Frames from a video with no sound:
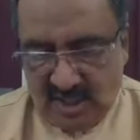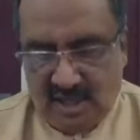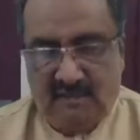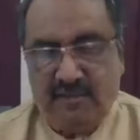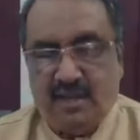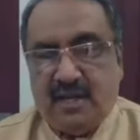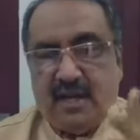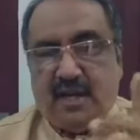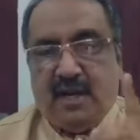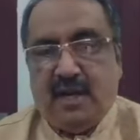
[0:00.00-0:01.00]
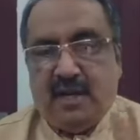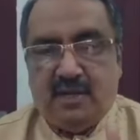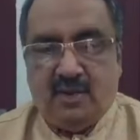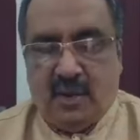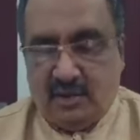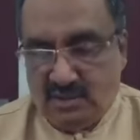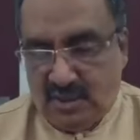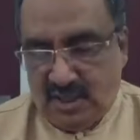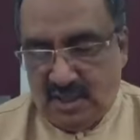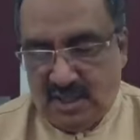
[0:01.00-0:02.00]
take care of it. and you have
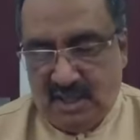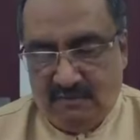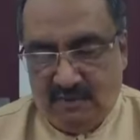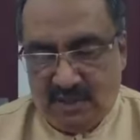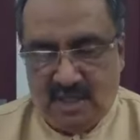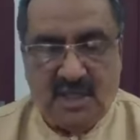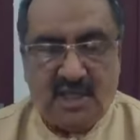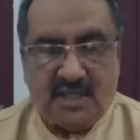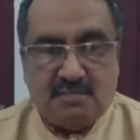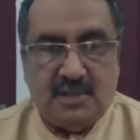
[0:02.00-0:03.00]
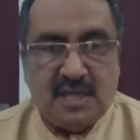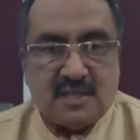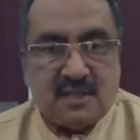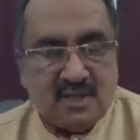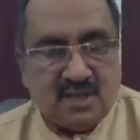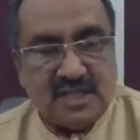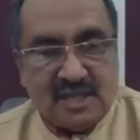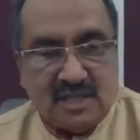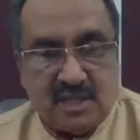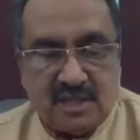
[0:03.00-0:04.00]
to see that everything is based on the
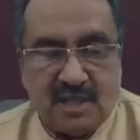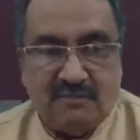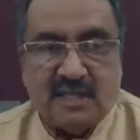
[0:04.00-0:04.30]
sanction letter.